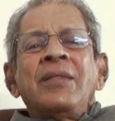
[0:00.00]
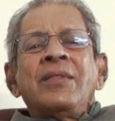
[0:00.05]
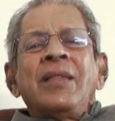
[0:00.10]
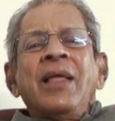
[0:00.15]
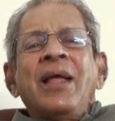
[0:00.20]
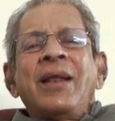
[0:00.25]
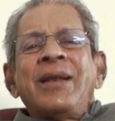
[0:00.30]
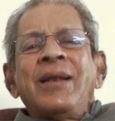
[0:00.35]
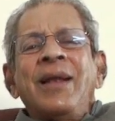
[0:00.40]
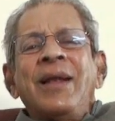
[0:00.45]

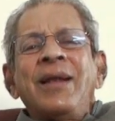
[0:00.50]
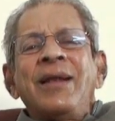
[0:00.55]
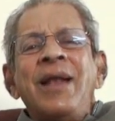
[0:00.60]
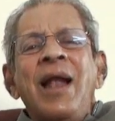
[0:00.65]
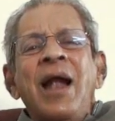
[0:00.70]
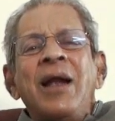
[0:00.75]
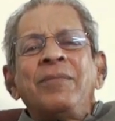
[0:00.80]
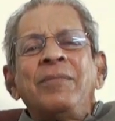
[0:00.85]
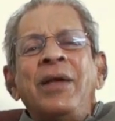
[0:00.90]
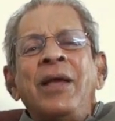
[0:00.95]
there need
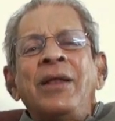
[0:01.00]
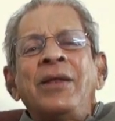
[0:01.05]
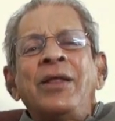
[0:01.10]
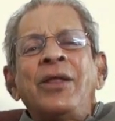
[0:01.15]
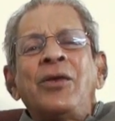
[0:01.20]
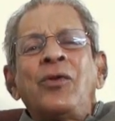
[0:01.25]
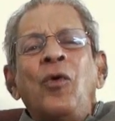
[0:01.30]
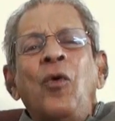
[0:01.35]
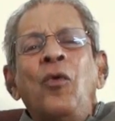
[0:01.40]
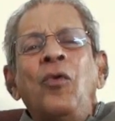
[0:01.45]
not be any
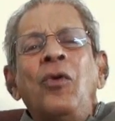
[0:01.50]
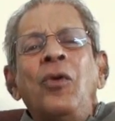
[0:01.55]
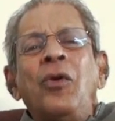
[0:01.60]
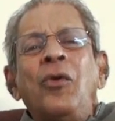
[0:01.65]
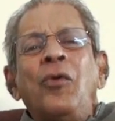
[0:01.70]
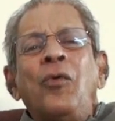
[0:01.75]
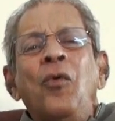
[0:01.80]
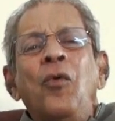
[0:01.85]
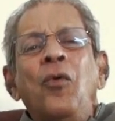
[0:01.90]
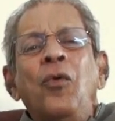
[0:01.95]
rule,
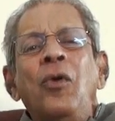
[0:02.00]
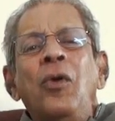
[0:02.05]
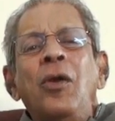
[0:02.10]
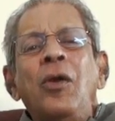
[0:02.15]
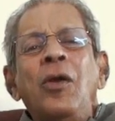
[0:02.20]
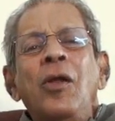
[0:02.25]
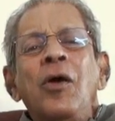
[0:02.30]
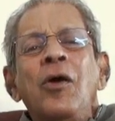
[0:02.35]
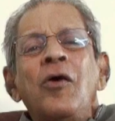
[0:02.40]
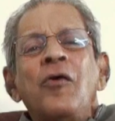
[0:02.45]
rule
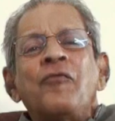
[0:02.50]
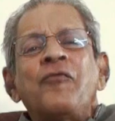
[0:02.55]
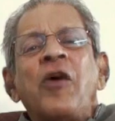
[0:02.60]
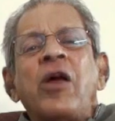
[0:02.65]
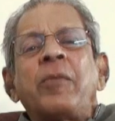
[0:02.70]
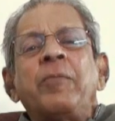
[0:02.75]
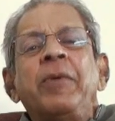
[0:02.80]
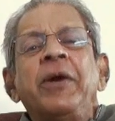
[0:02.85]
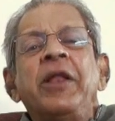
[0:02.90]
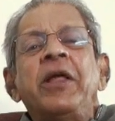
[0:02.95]

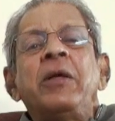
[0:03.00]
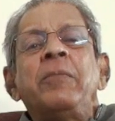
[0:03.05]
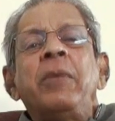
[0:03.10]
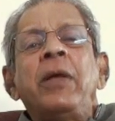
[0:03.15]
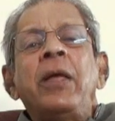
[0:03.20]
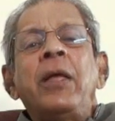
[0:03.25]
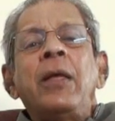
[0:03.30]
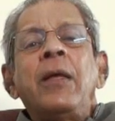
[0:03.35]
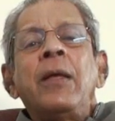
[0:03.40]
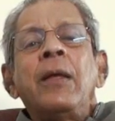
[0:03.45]
forbidding
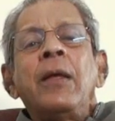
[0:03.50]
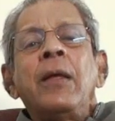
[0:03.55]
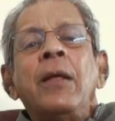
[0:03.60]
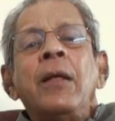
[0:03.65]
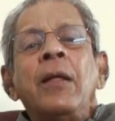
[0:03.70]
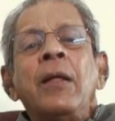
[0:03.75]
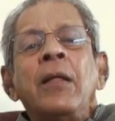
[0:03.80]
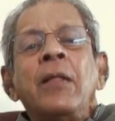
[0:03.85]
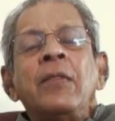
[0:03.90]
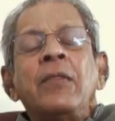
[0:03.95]
me.
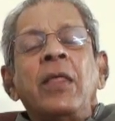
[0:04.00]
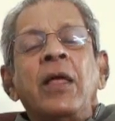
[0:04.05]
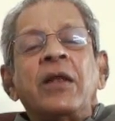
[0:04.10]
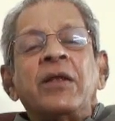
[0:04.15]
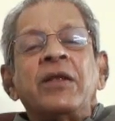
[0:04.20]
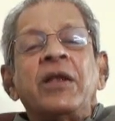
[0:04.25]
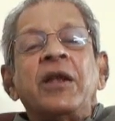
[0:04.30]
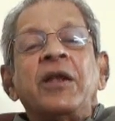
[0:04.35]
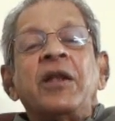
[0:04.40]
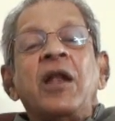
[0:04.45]
There
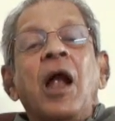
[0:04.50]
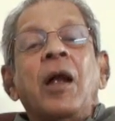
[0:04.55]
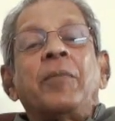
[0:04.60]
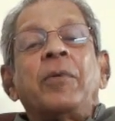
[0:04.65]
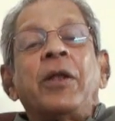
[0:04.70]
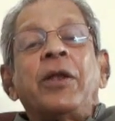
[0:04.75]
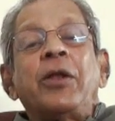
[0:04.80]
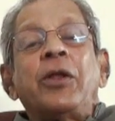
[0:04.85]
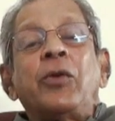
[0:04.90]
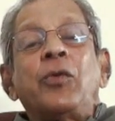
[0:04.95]
need not
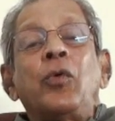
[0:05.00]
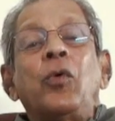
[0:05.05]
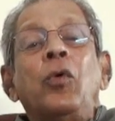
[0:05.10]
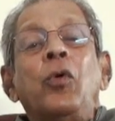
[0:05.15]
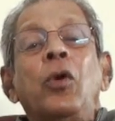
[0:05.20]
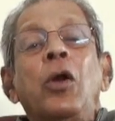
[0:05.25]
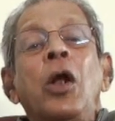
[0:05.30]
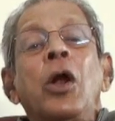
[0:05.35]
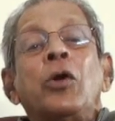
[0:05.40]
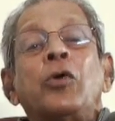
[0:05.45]
be any
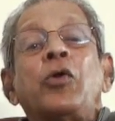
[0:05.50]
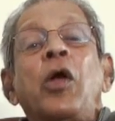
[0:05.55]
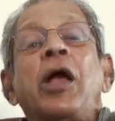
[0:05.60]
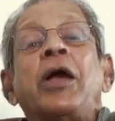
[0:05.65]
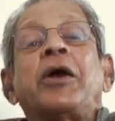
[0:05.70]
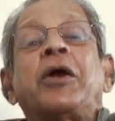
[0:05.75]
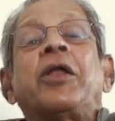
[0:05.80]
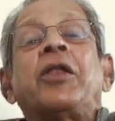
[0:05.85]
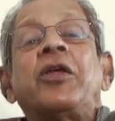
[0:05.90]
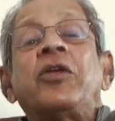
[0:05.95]
rule to
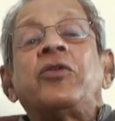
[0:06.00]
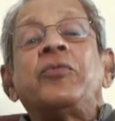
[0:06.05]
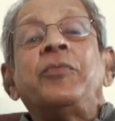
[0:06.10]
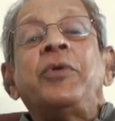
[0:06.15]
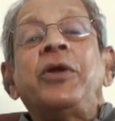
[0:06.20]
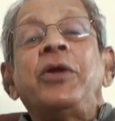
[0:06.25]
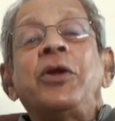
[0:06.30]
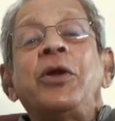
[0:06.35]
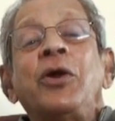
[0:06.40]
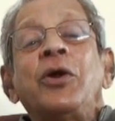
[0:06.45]
encourage
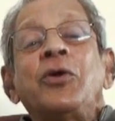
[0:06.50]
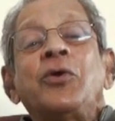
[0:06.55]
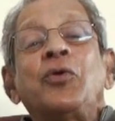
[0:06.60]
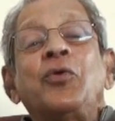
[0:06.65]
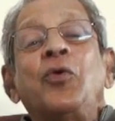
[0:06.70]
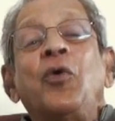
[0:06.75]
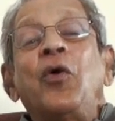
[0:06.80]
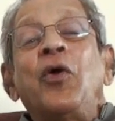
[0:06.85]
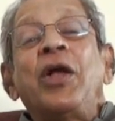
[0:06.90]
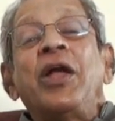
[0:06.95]
me to go